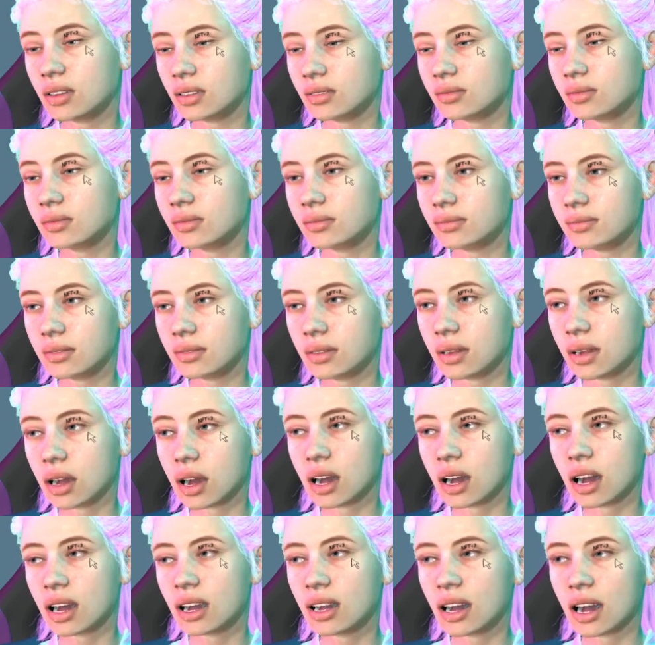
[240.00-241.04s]
So remember,
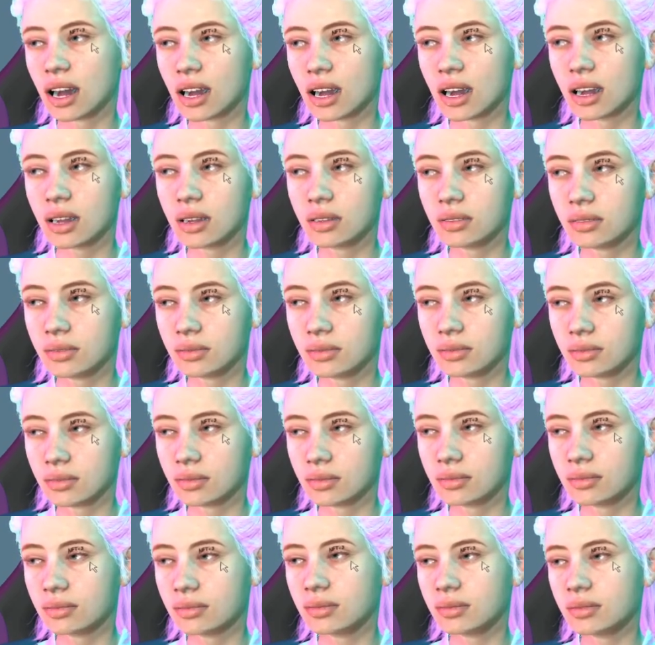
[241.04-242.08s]
E
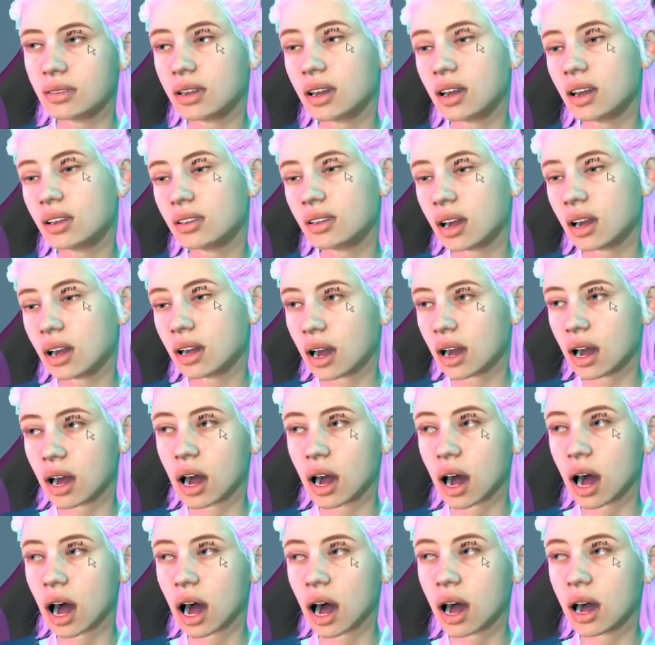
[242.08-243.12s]
for moving,
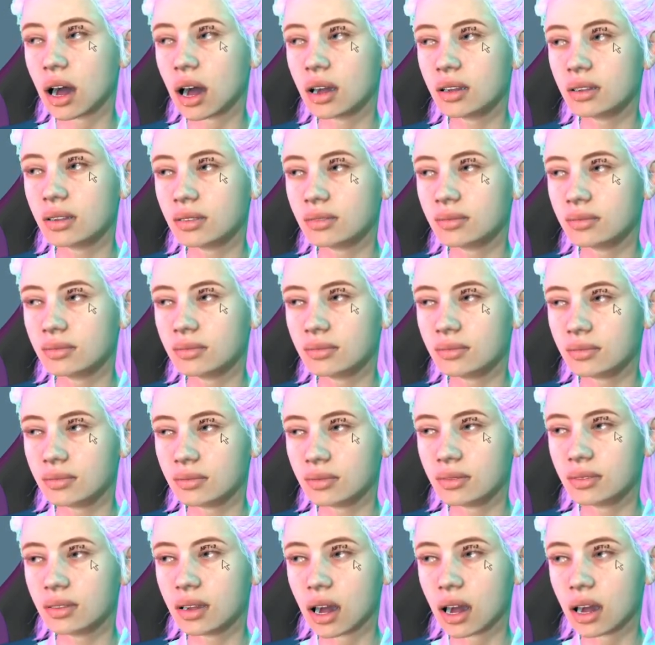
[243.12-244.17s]
R for
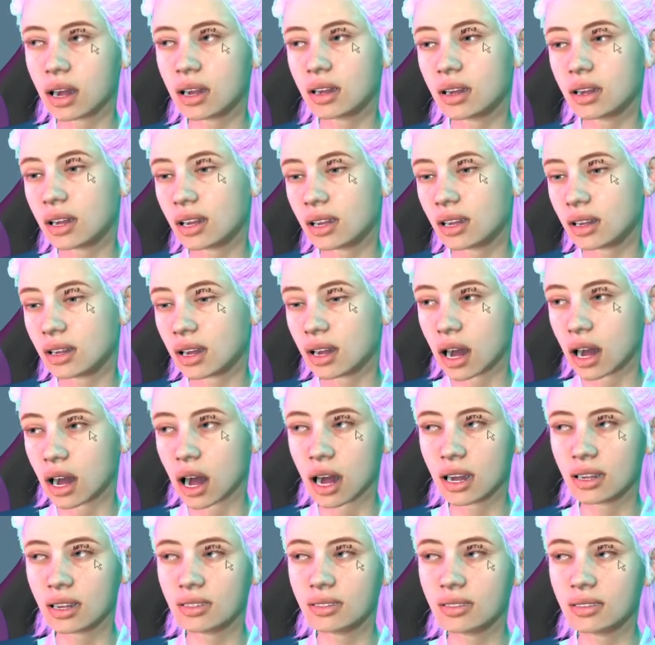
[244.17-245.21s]
rotating,
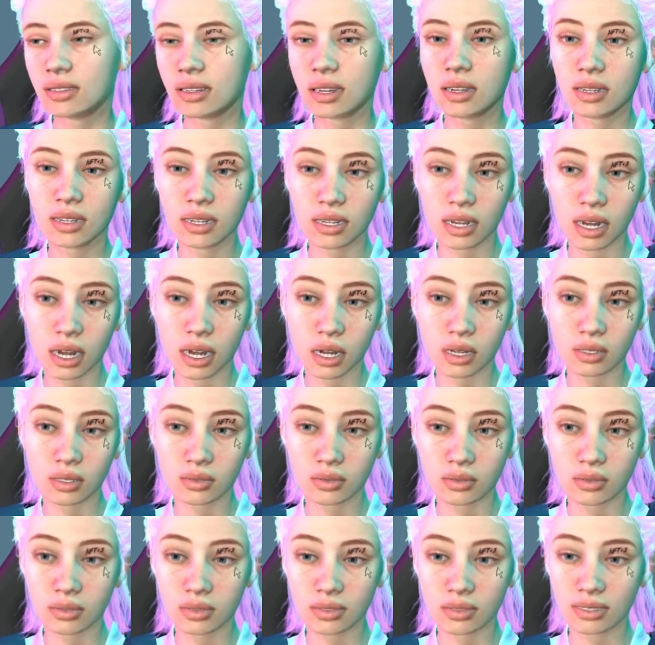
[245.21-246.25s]
and T
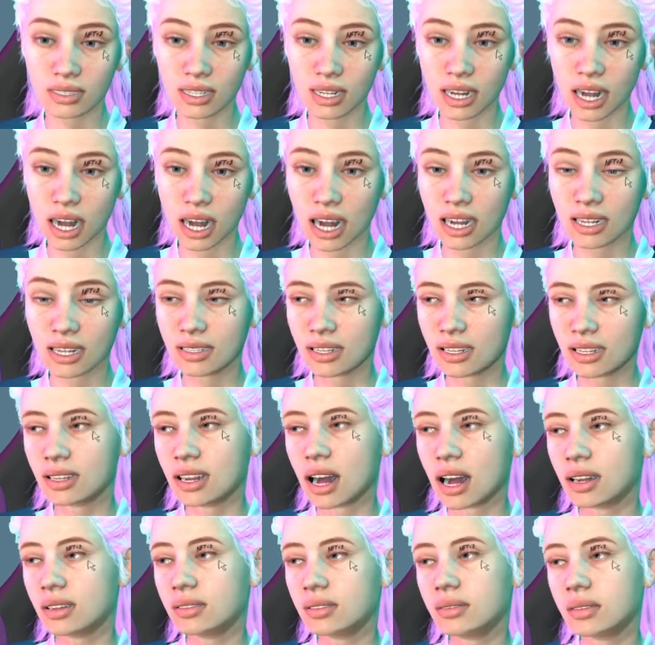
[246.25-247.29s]
for scaling.
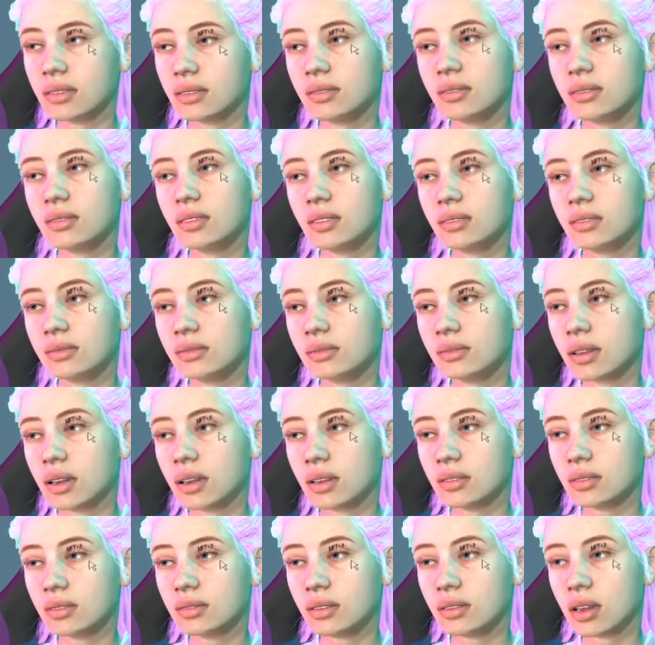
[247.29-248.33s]
That's very useful when
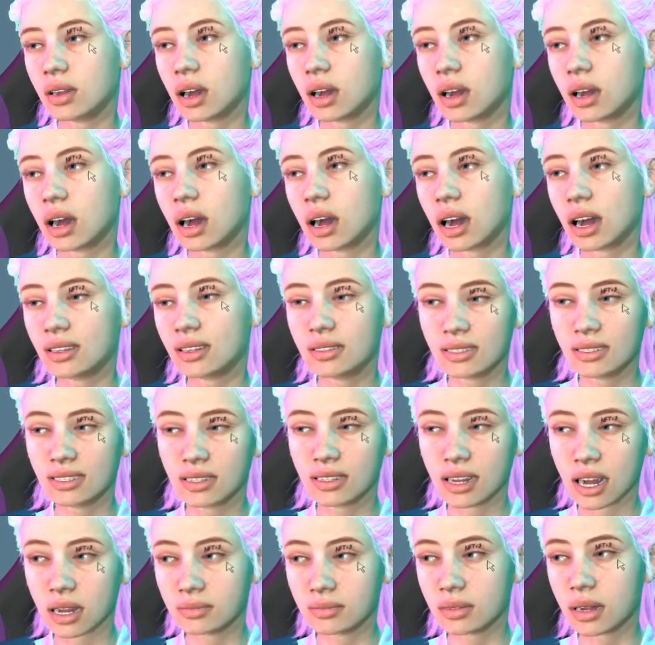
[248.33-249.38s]
you're working in
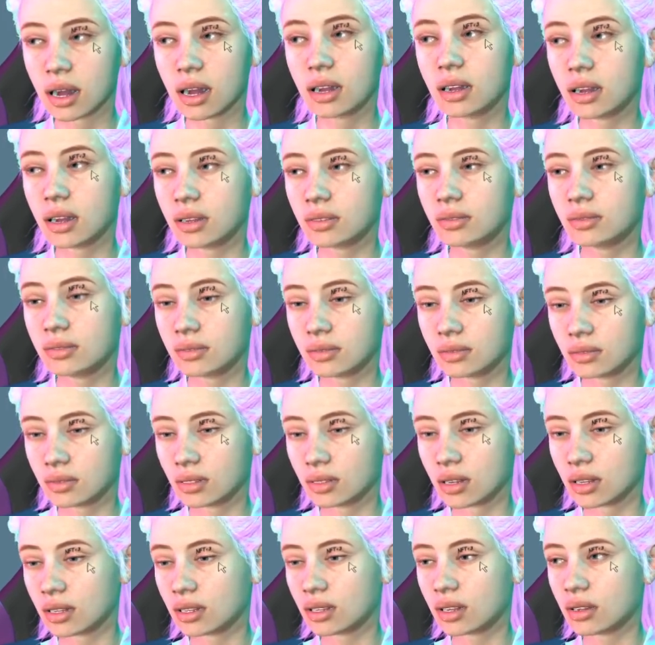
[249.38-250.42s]
Cinema
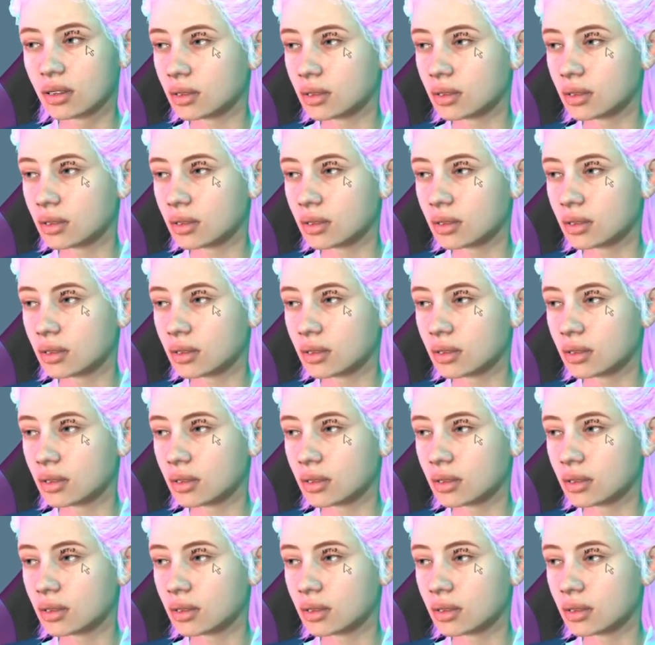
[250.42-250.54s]
4D.